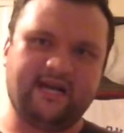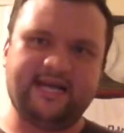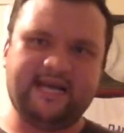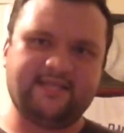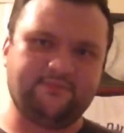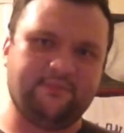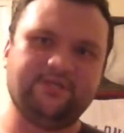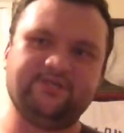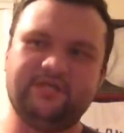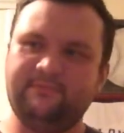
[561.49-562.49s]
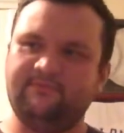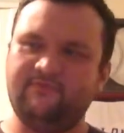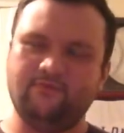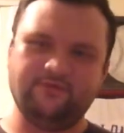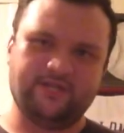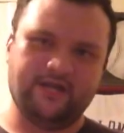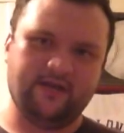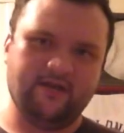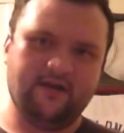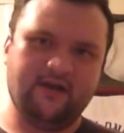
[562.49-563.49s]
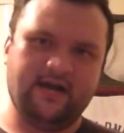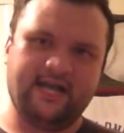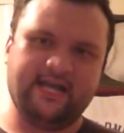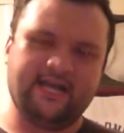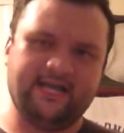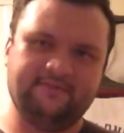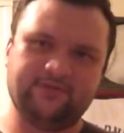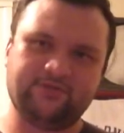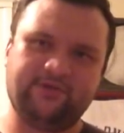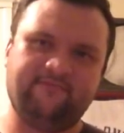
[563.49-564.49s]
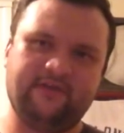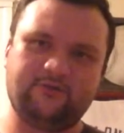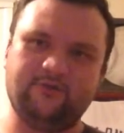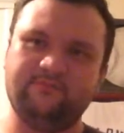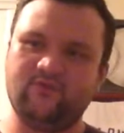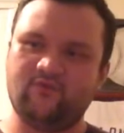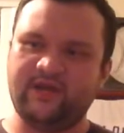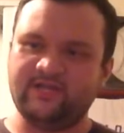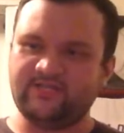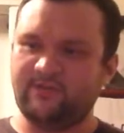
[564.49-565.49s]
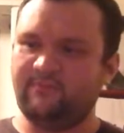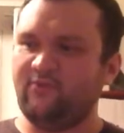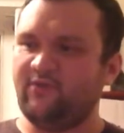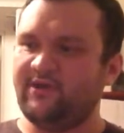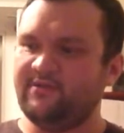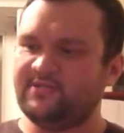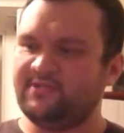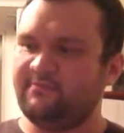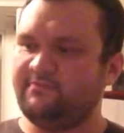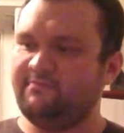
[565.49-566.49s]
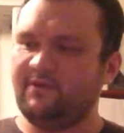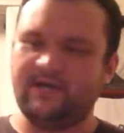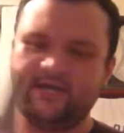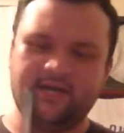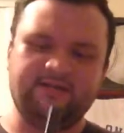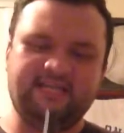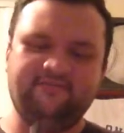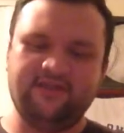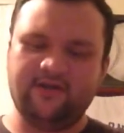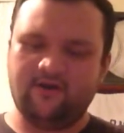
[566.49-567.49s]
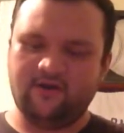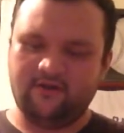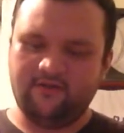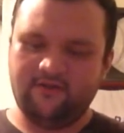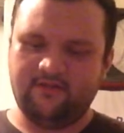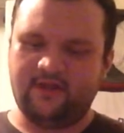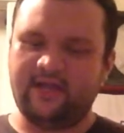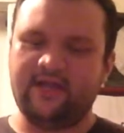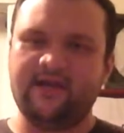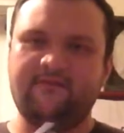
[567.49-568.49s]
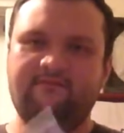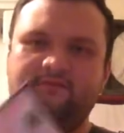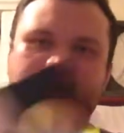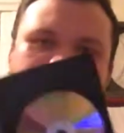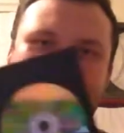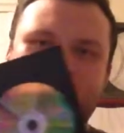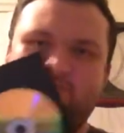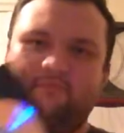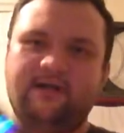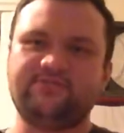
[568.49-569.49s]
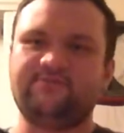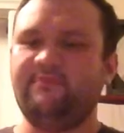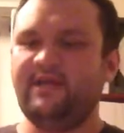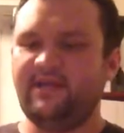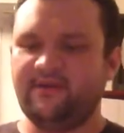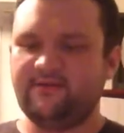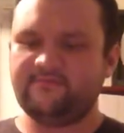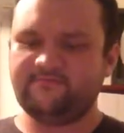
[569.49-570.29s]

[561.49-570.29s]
I had to mention April Fool's Day. I gotta get the Scream Factory Blu-ray at some point. This is a DVD-R that I got from Monster Mania.